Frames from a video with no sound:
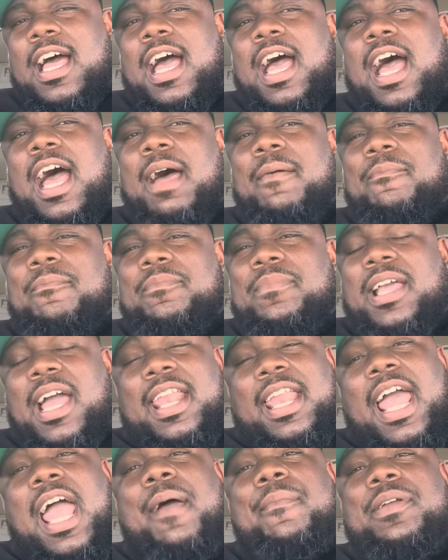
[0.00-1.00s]
I'm
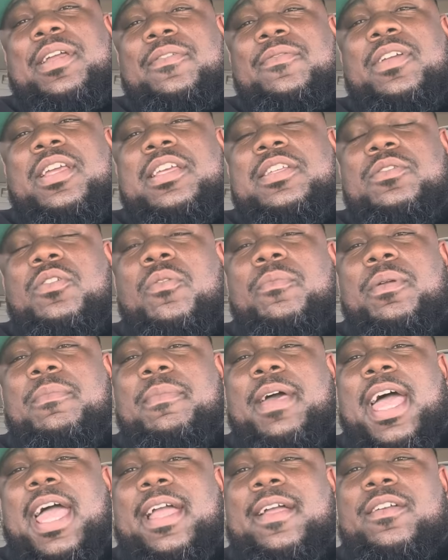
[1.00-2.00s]
kind of happy he's going to be
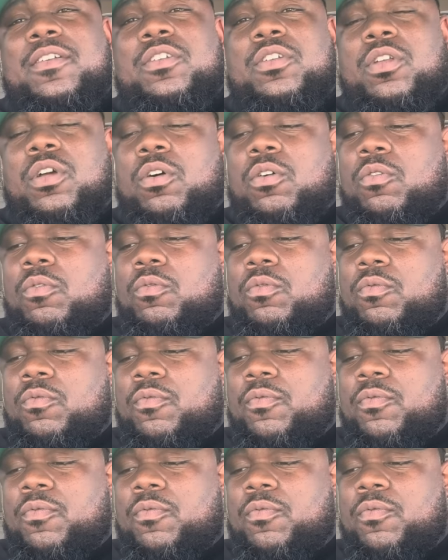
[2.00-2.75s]
back, you know.